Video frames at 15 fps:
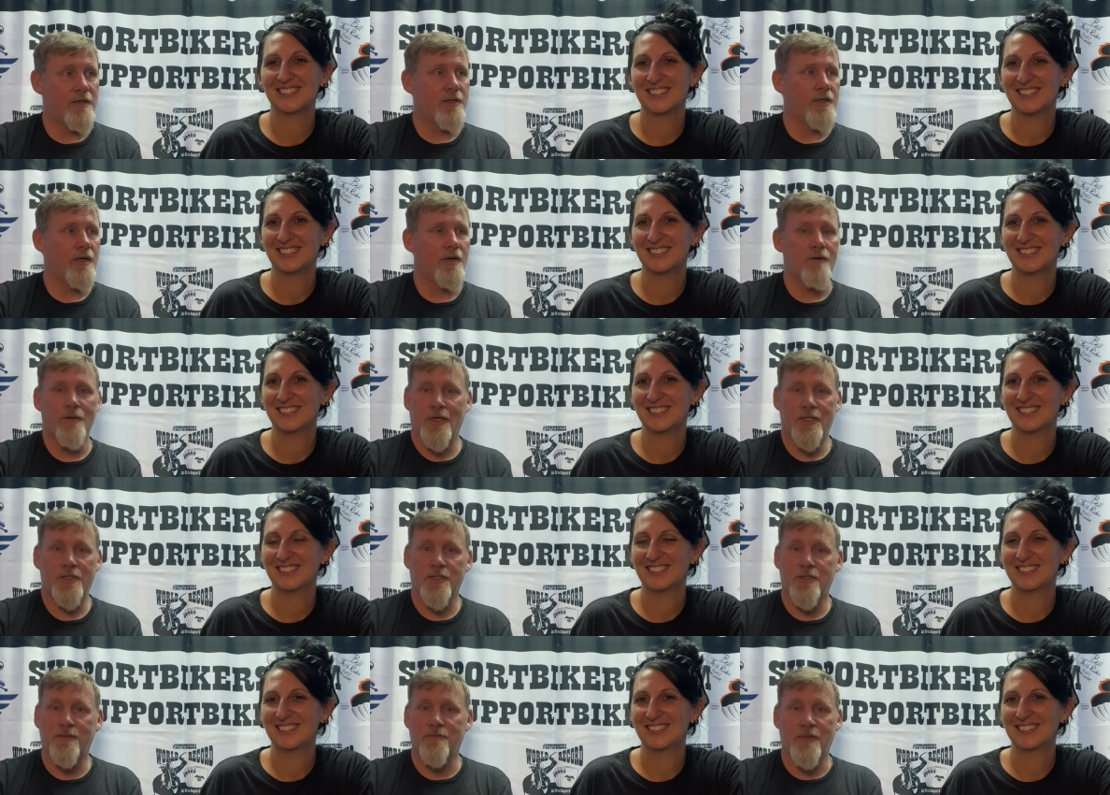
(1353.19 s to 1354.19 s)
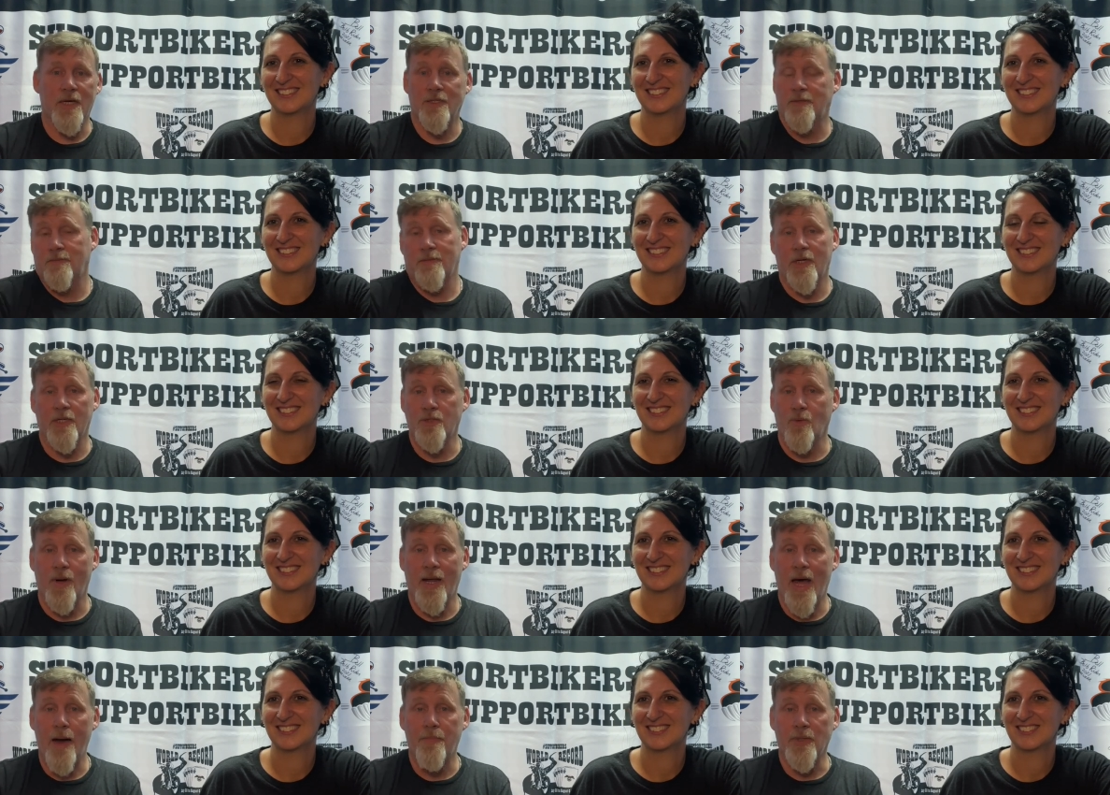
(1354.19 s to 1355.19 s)
Speaker 1: you know it just that's that's the way
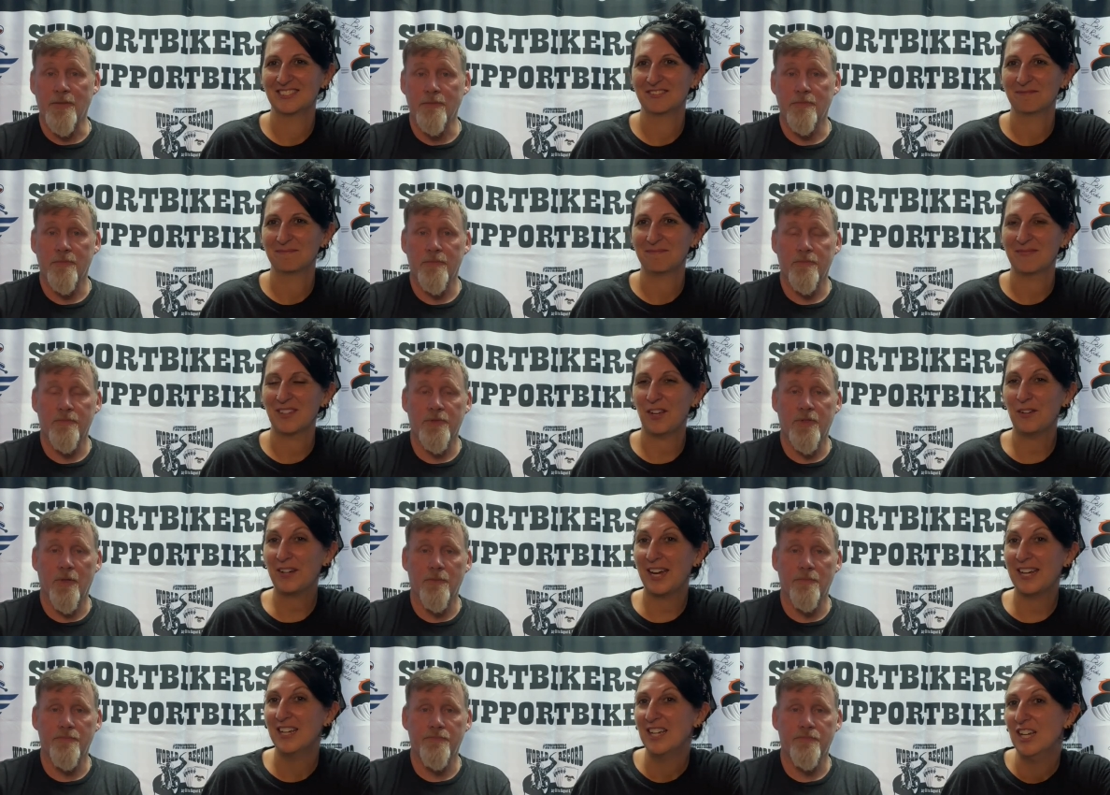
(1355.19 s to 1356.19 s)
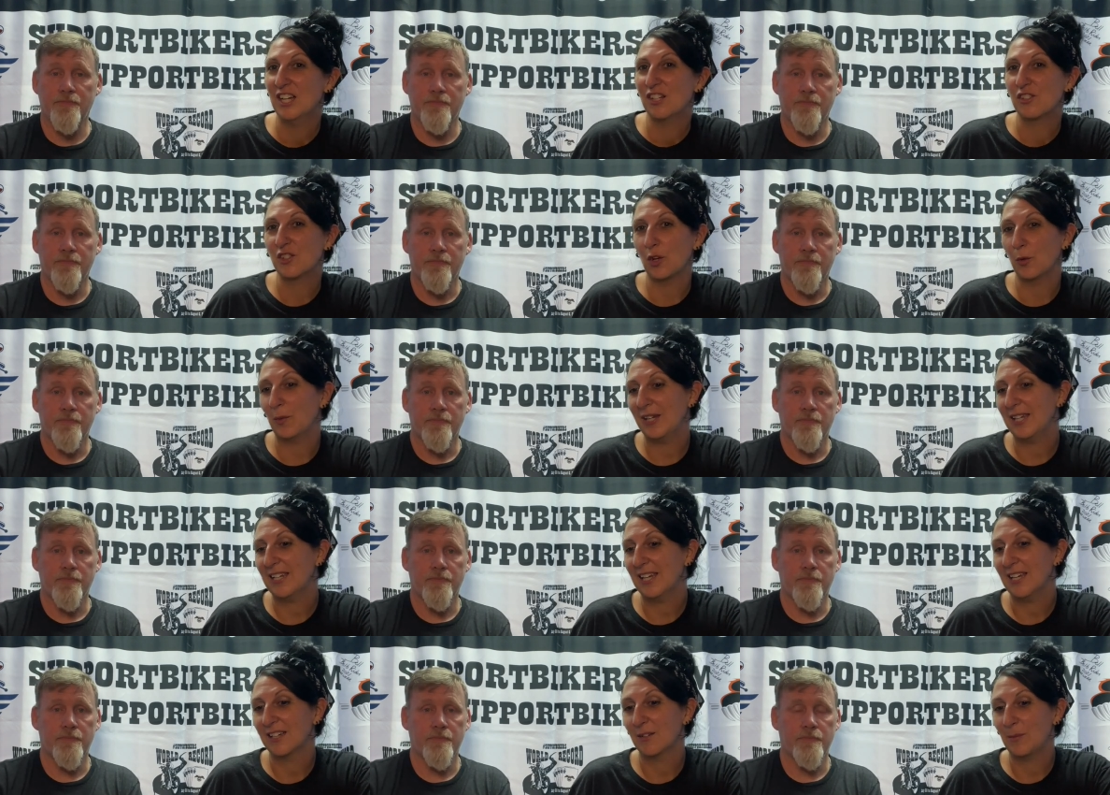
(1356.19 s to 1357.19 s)
it happened.
Speaker 2: Okay, so we
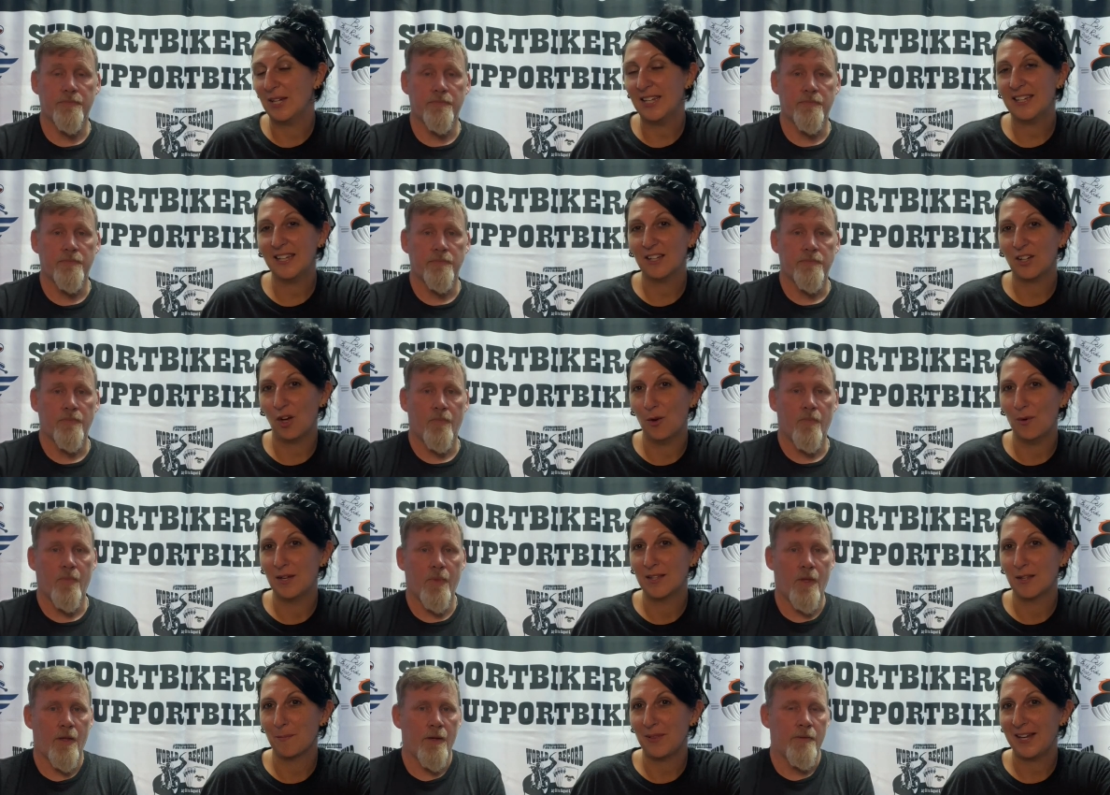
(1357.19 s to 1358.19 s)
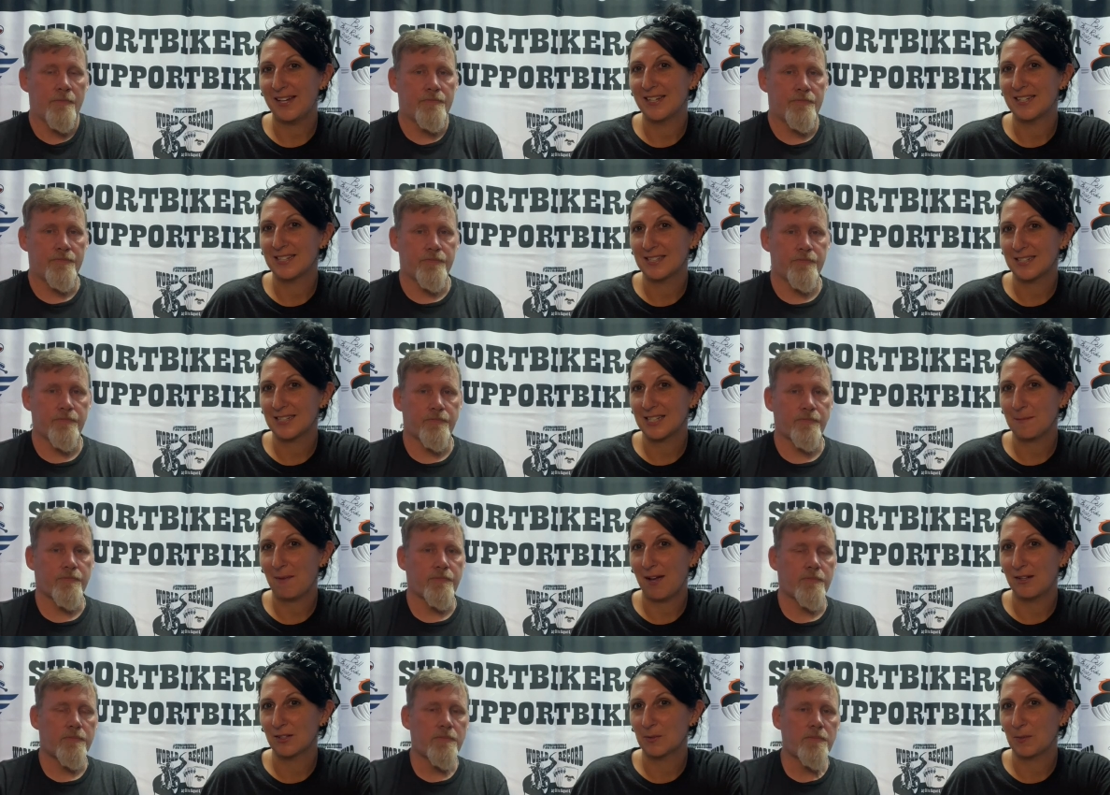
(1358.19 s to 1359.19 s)
get we get going. The plane is 60
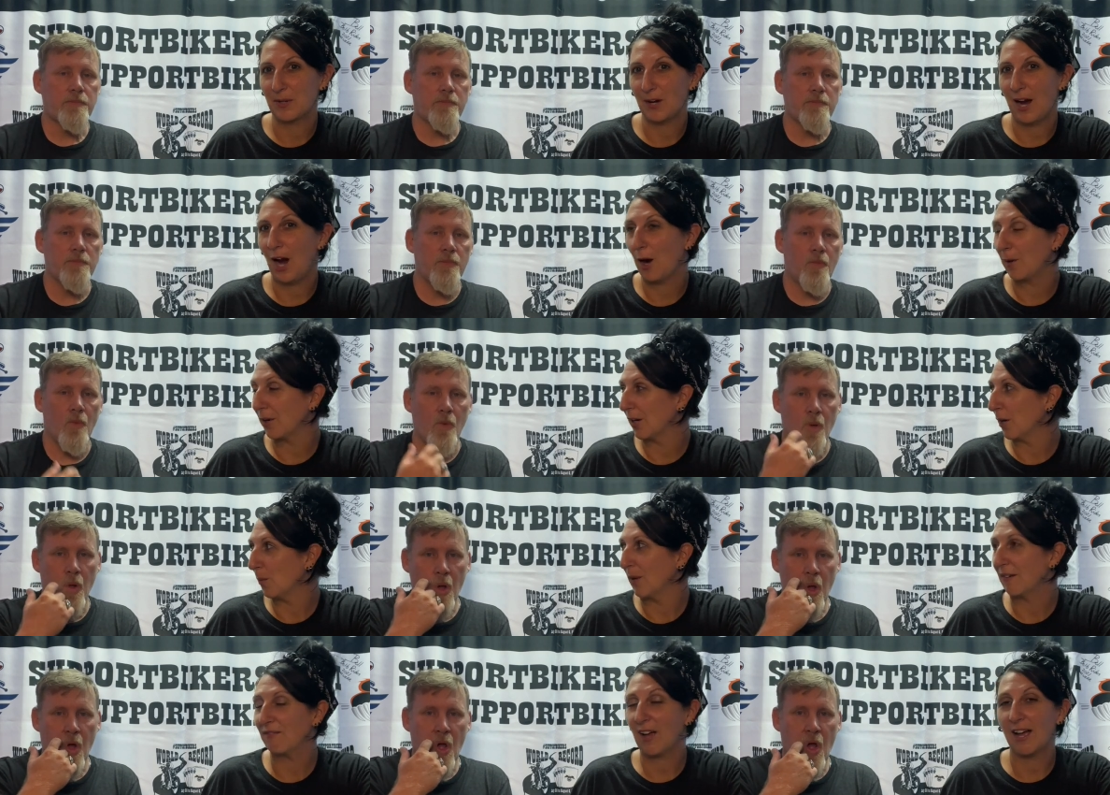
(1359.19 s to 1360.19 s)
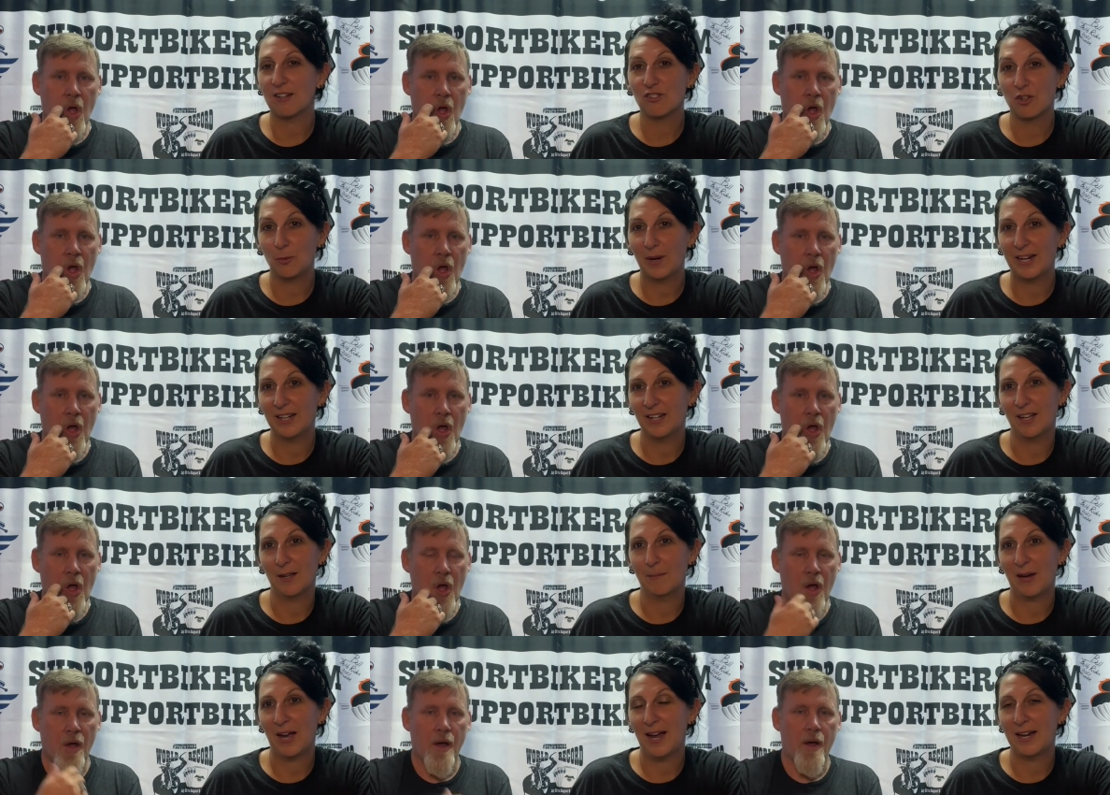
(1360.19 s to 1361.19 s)
miles per hour. We've got Joanna
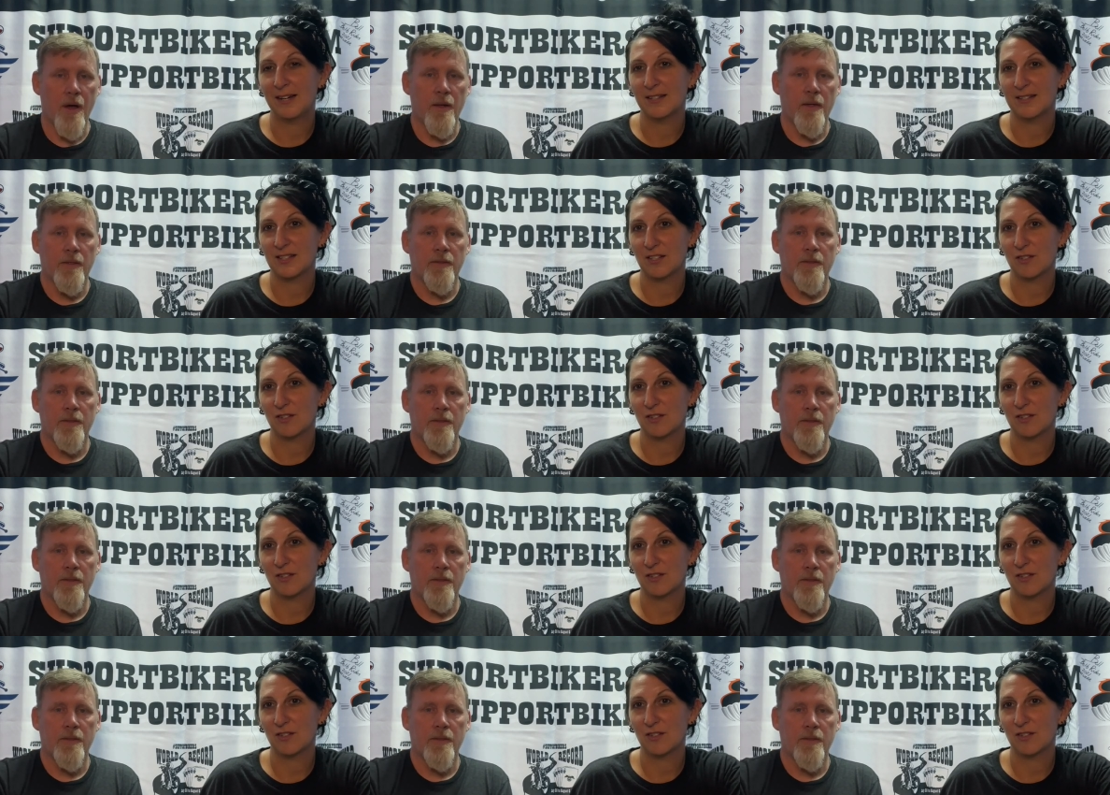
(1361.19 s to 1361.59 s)
behind us in